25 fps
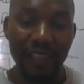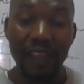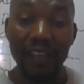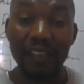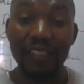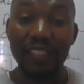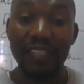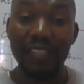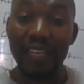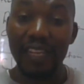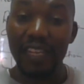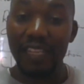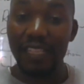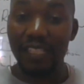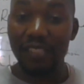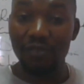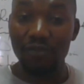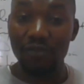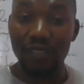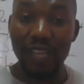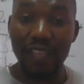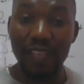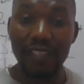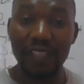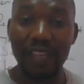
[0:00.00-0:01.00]
that relates
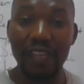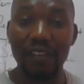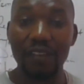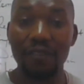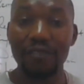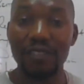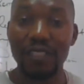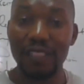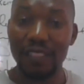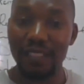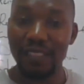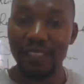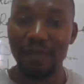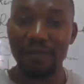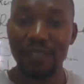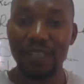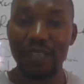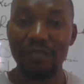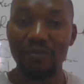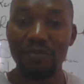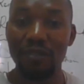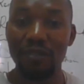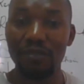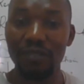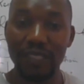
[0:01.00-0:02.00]
to such kind of systems
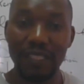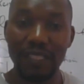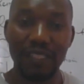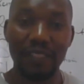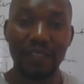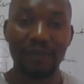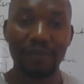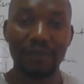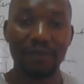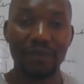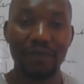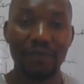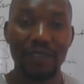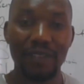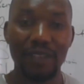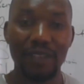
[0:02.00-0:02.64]
that we're using,